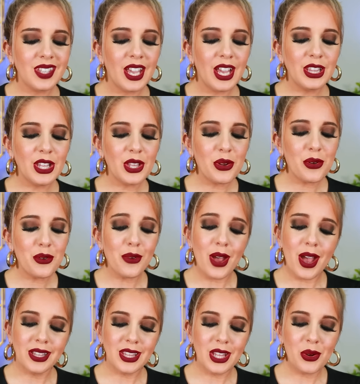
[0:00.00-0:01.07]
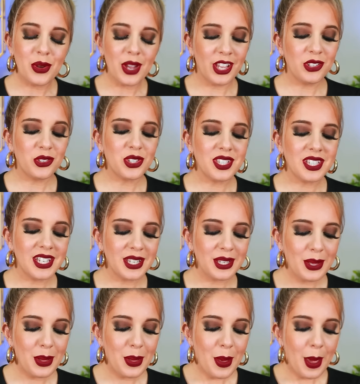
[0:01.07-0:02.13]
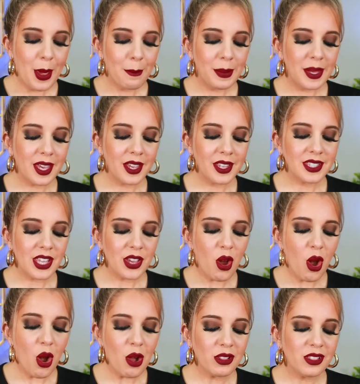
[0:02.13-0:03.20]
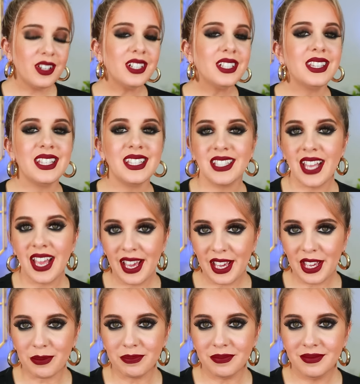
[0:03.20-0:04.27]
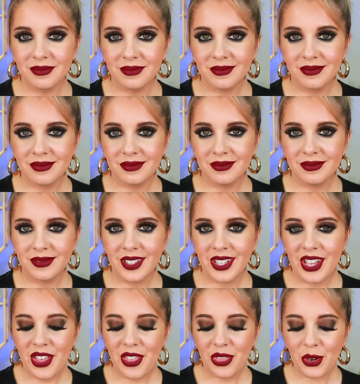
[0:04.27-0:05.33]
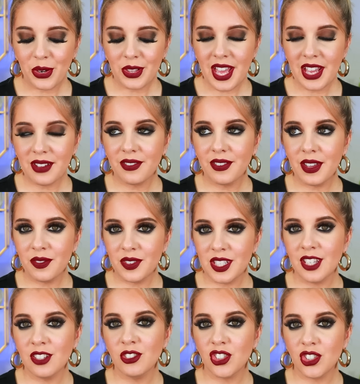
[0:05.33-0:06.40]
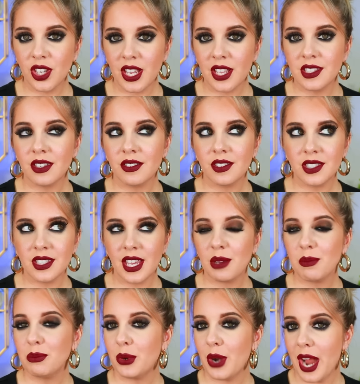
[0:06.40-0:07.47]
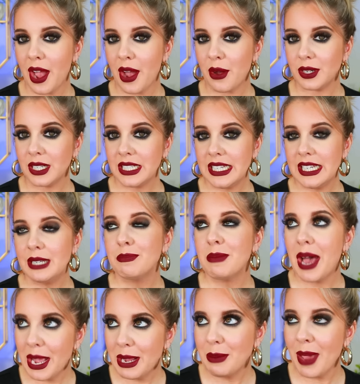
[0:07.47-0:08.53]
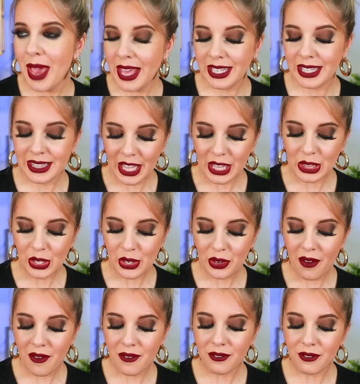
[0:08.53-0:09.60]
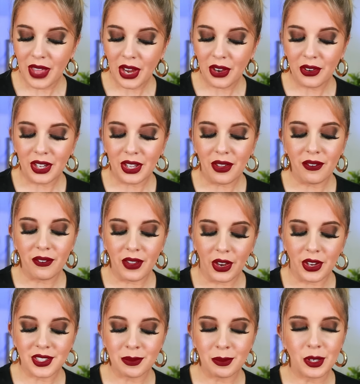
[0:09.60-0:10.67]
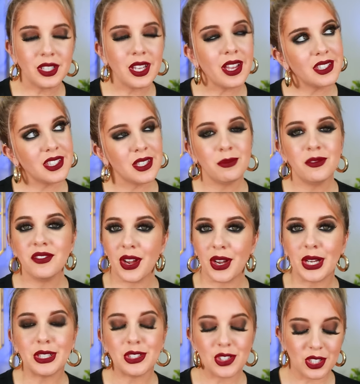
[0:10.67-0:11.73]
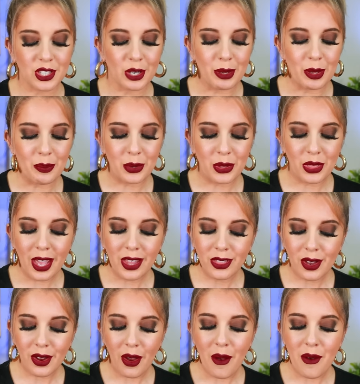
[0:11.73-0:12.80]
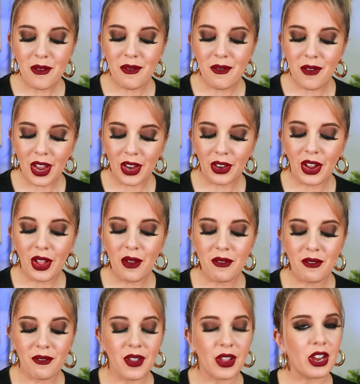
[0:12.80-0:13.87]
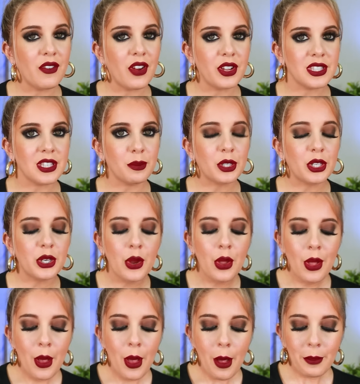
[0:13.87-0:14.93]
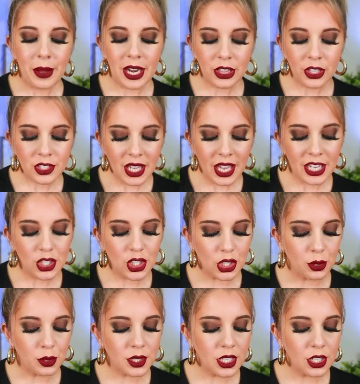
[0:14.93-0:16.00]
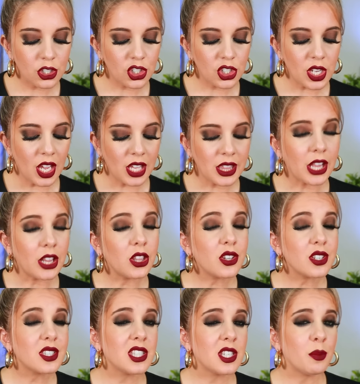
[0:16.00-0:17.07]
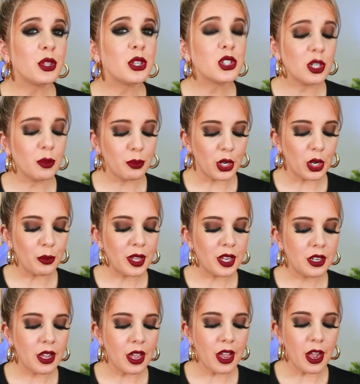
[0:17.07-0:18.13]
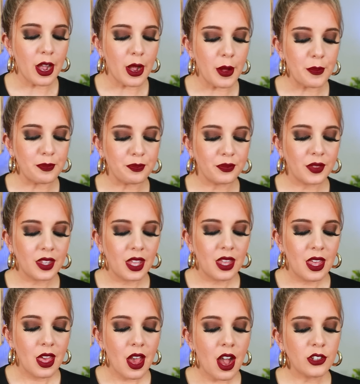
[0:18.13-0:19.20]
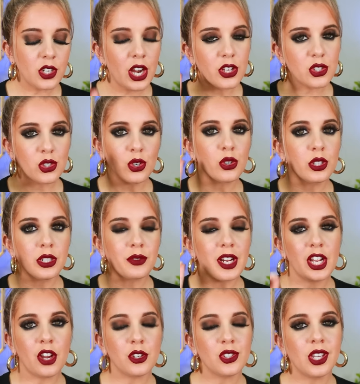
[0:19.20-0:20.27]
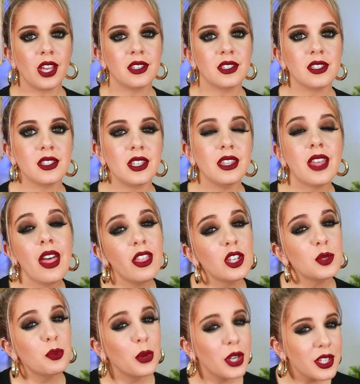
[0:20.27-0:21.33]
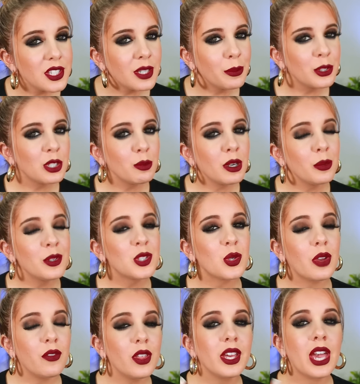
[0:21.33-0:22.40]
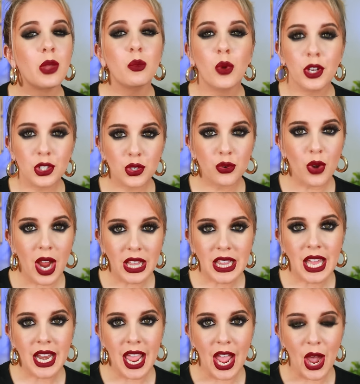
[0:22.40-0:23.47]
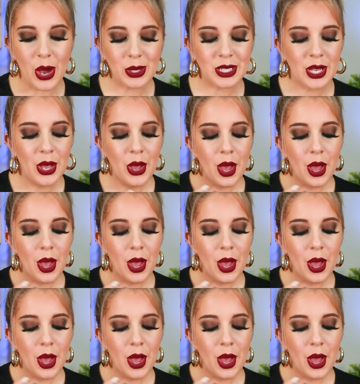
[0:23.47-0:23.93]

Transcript: a little, a little interesting because they all look the same. There are like 15 shades of the same brown. In my opinion, they look very, very similar. Yes, some vary just a little bit, but they look very, very, very similar. But it looks like I do see a shade that looks similar to Bourbon. Um, I'll try to circle it right here so you guys can see. That looks pretty similar to Bourbon, so I feel like I'd want to try that out.